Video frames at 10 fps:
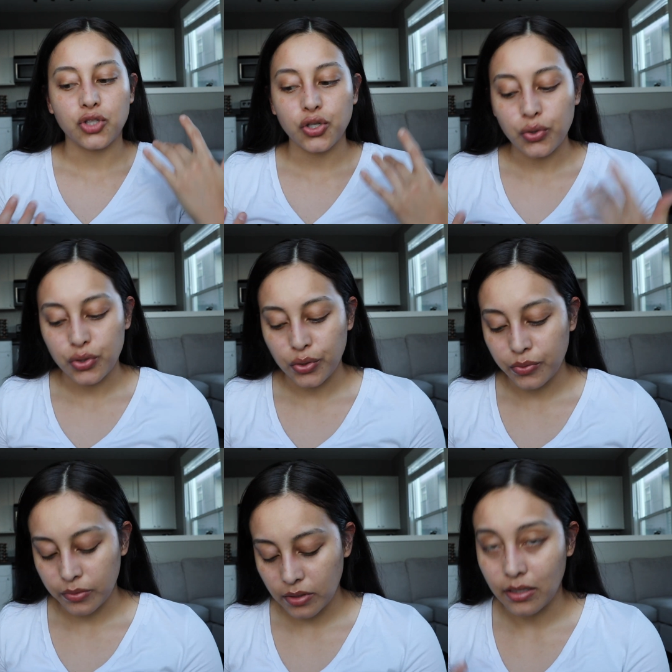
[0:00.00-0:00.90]

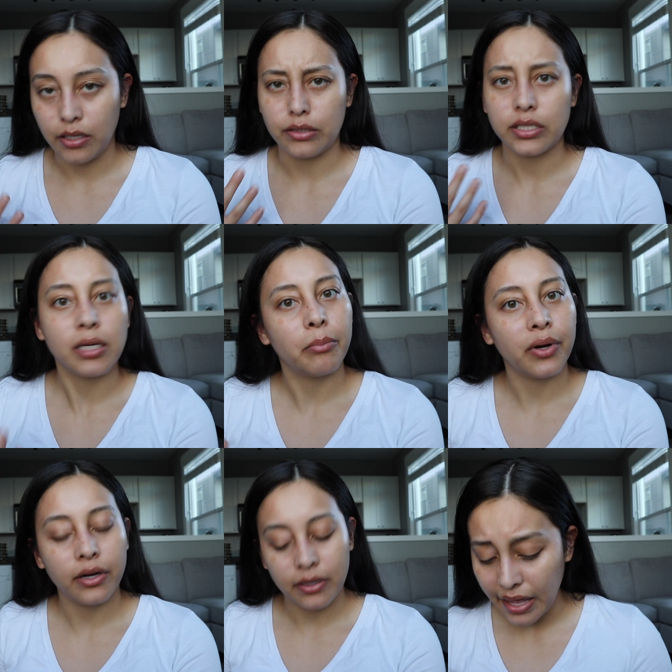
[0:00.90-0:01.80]
too
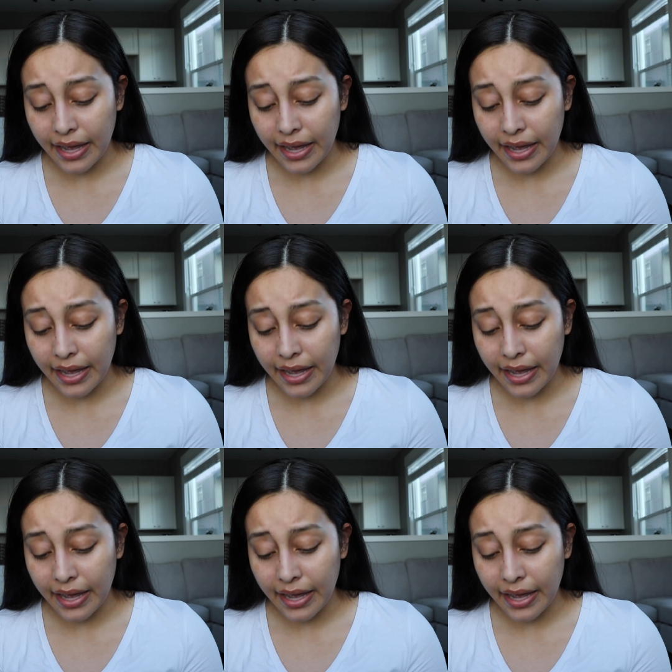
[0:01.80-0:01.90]
sunburned